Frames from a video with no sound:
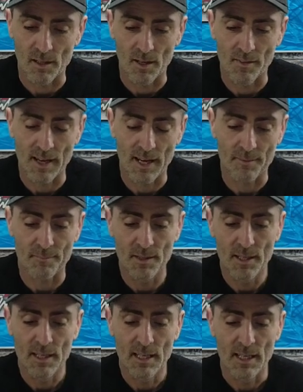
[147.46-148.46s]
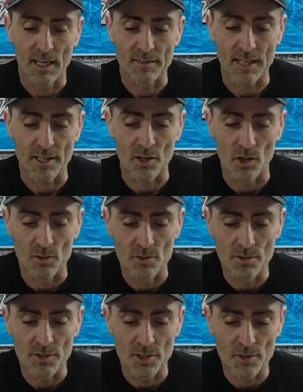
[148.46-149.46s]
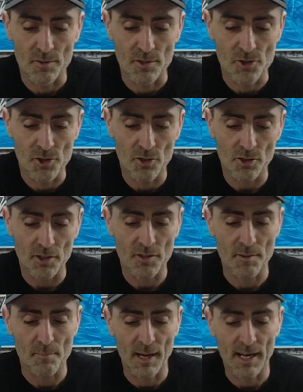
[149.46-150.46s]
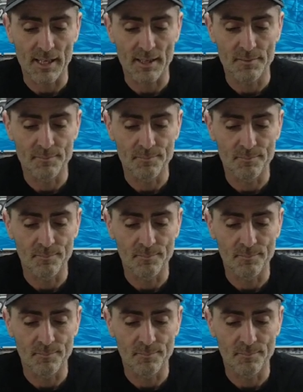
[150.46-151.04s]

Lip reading: like that, and then undo the chuck at the back